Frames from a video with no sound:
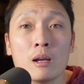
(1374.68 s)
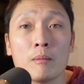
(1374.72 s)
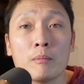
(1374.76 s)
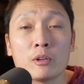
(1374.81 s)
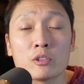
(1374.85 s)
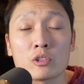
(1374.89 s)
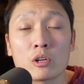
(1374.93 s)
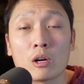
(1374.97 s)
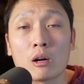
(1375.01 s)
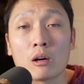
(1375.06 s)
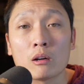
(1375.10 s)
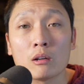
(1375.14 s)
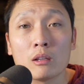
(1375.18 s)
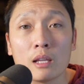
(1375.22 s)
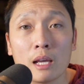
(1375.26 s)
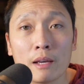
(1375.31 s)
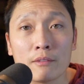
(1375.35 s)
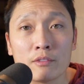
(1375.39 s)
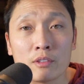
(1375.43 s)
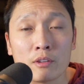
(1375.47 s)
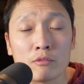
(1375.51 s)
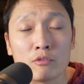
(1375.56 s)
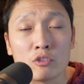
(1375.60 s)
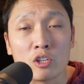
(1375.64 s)
much our
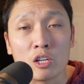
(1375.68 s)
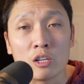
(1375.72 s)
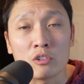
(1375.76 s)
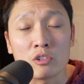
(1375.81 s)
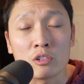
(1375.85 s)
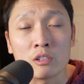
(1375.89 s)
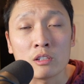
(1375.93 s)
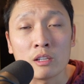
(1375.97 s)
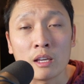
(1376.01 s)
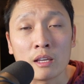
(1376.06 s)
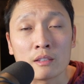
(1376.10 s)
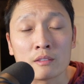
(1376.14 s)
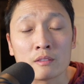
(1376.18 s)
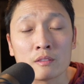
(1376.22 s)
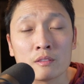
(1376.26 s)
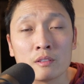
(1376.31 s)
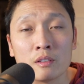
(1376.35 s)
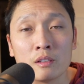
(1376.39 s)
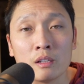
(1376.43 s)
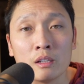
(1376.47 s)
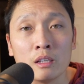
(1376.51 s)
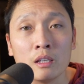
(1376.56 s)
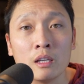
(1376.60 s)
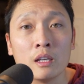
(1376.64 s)
lives have changed in Kansas
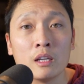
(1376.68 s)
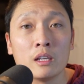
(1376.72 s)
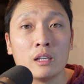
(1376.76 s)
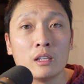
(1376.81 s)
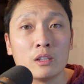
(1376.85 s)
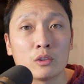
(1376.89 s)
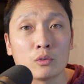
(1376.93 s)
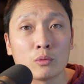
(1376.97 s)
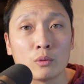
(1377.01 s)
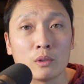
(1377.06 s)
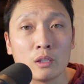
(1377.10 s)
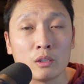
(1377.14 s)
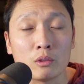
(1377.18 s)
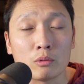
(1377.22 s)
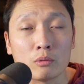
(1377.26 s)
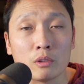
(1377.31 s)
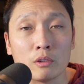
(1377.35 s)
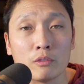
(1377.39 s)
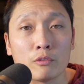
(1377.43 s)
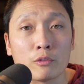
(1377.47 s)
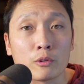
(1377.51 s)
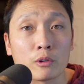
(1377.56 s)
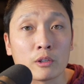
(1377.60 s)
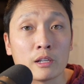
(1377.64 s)
City in
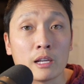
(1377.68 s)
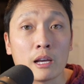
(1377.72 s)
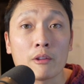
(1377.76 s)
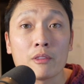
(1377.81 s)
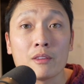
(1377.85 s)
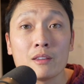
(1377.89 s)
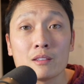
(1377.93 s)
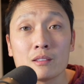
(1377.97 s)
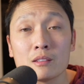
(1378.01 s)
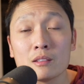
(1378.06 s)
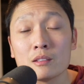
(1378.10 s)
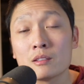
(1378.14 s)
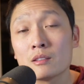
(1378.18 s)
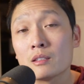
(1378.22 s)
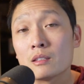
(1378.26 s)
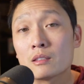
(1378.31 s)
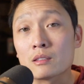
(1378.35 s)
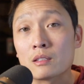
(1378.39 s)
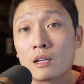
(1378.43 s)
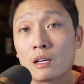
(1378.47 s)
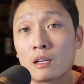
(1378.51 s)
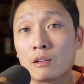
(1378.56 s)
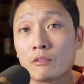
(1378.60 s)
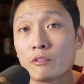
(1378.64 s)
2024 and how this list has
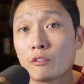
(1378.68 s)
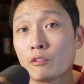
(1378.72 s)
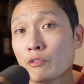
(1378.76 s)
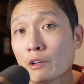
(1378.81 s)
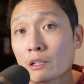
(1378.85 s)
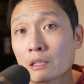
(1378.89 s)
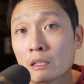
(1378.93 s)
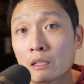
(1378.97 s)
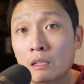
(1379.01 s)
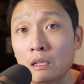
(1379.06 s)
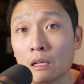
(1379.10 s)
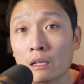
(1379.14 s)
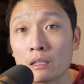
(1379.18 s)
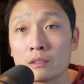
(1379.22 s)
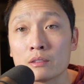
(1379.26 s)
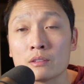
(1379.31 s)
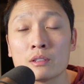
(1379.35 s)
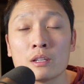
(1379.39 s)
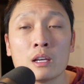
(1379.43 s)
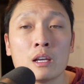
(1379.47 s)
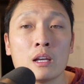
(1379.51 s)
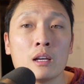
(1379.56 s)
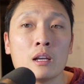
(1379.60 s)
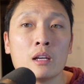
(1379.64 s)
kind of affected us.
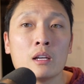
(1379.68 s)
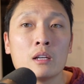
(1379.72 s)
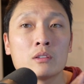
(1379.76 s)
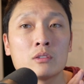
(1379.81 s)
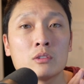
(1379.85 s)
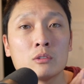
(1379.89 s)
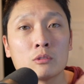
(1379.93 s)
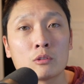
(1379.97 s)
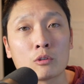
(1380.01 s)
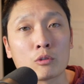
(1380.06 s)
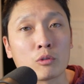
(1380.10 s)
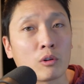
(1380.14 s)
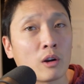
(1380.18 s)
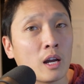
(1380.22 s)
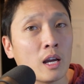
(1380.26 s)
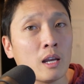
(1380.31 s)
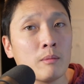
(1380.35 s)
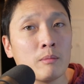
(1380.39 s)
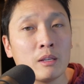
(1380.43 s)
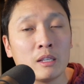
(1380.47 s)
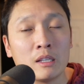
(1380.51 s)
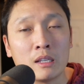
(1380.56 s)
So crime in